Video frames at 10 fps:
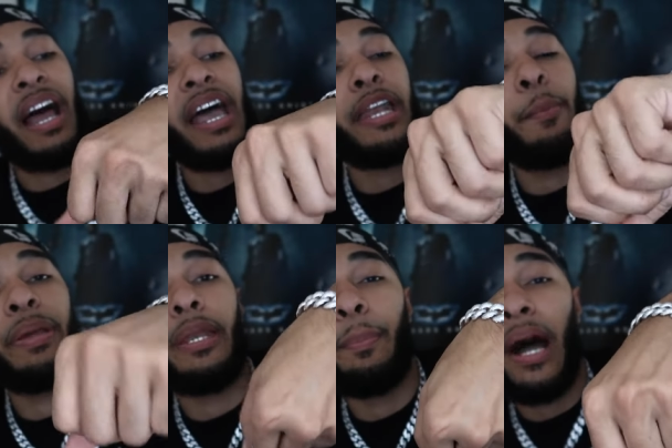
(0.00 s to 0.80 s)
I had to
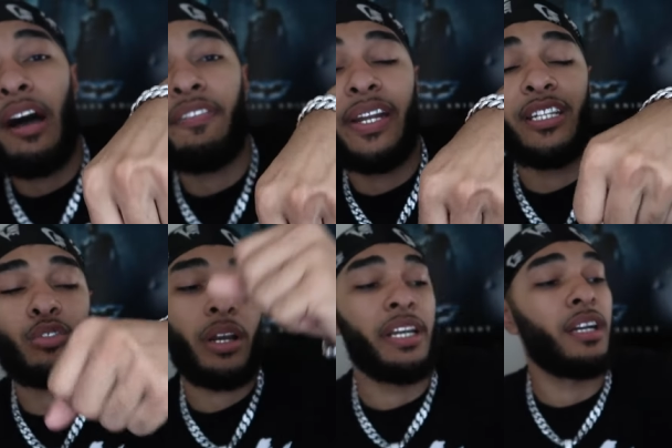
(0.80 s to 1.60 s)
beat the pot for this
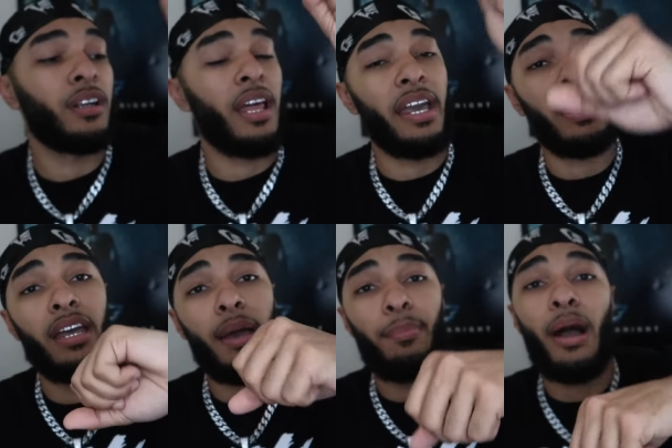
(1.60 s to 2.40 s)
right here. Like,
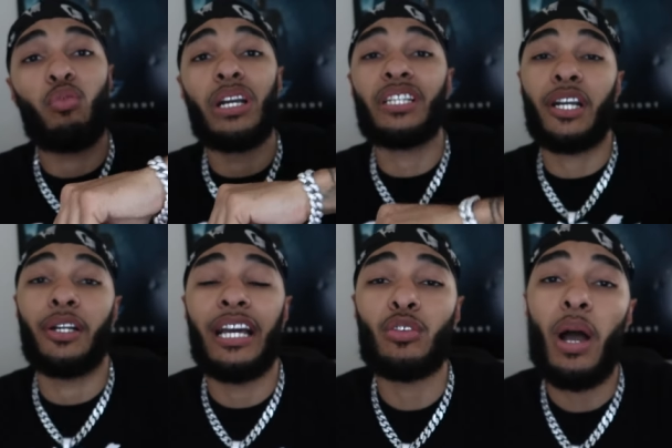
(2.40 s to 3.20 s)
my wrist
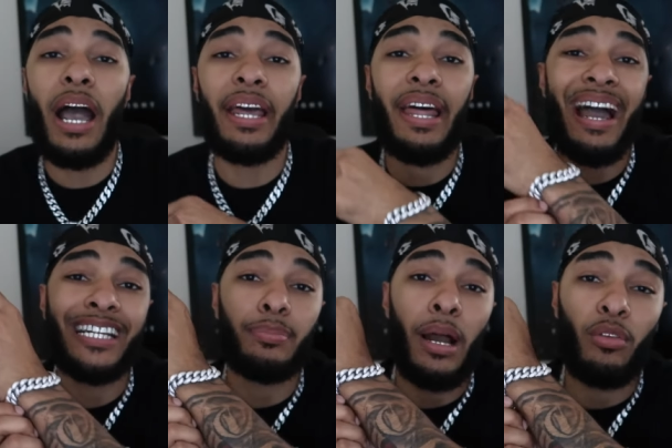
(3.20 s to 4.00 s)
hurt. That's why I had to
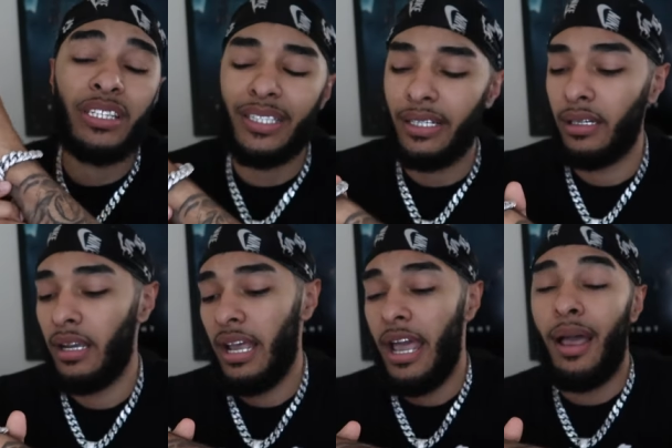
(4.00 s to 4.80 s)
ice my wrist up.
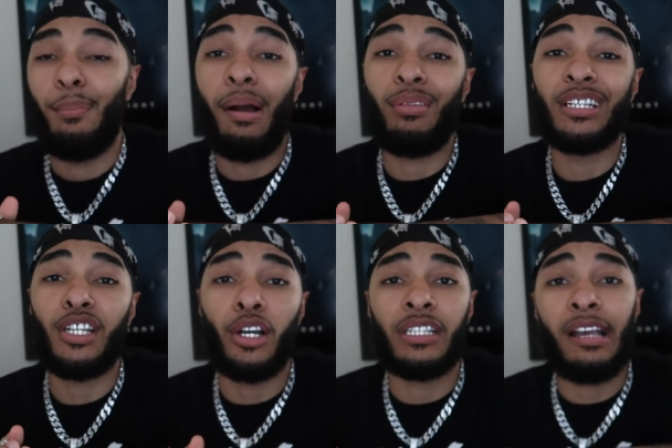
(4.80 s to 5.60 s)
My wrist
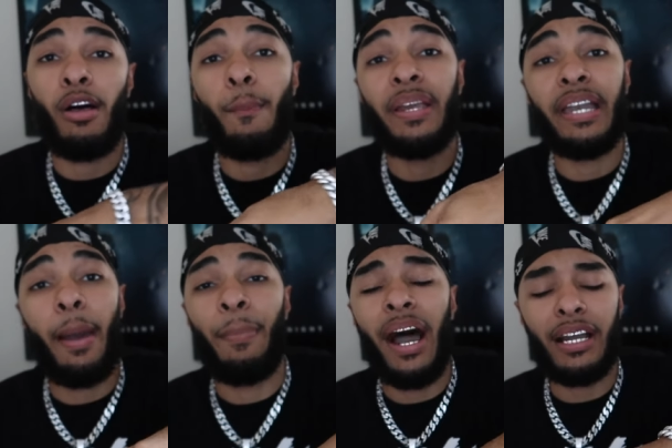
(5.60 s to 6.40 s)
hurt because I was beating
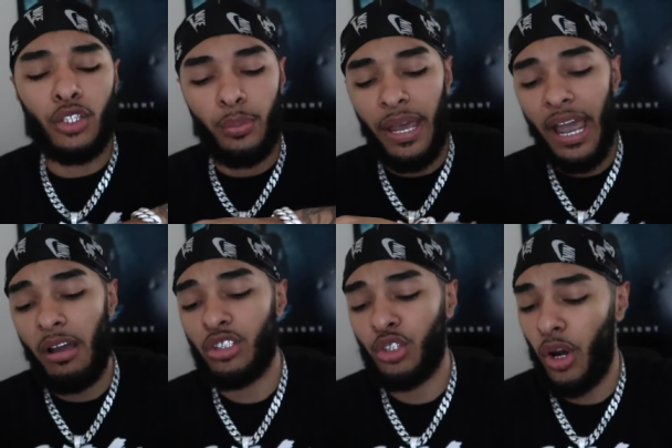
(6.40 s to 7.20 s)
that pot too bad. I
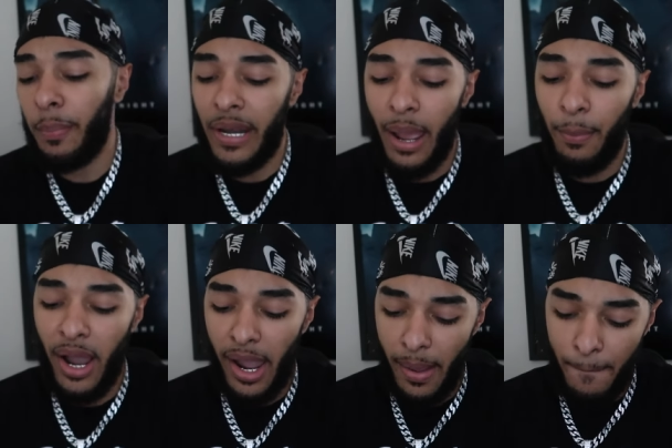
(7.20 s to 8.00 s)
was scraping that
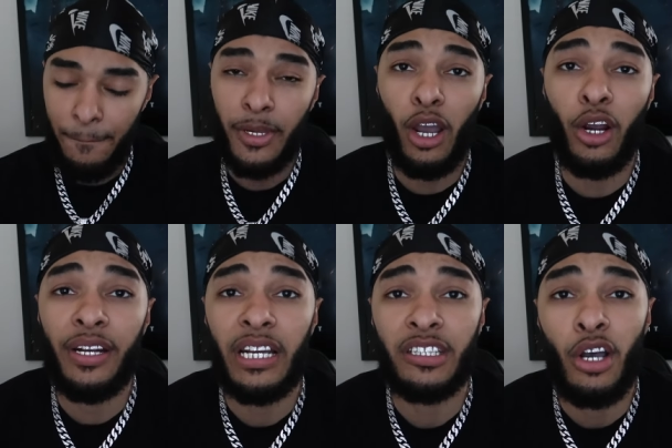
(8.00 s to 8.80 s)
pot. Y'all
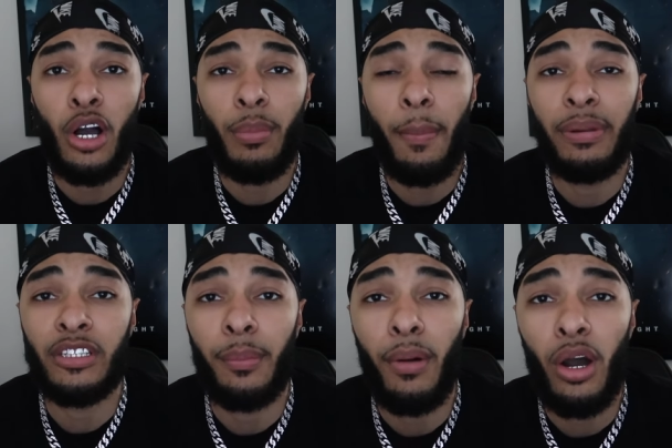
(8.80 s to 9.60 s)
heard that song by
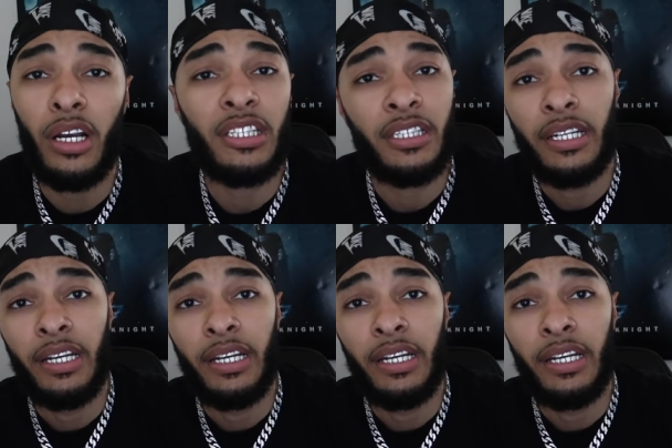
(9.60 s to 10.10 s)
Mr. Boss?